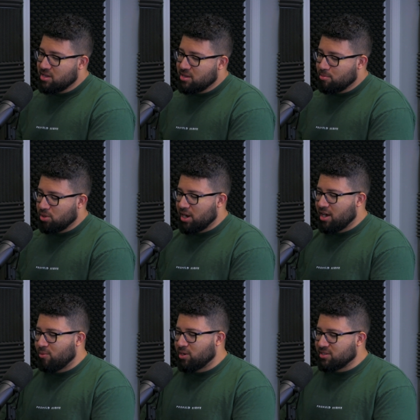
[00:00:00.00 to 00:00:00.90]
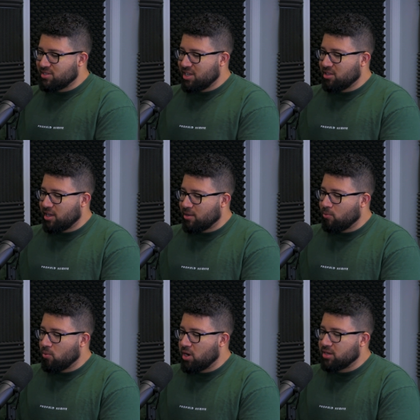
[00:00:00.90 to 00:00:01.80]
Yeah. But I want to see like
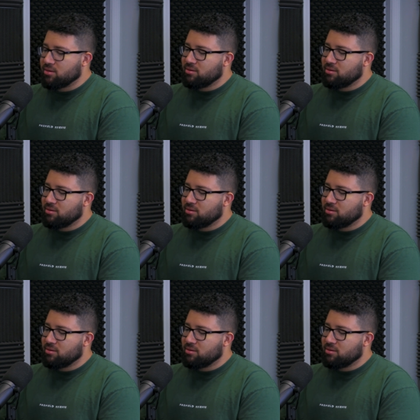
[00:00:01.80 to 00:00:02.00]
what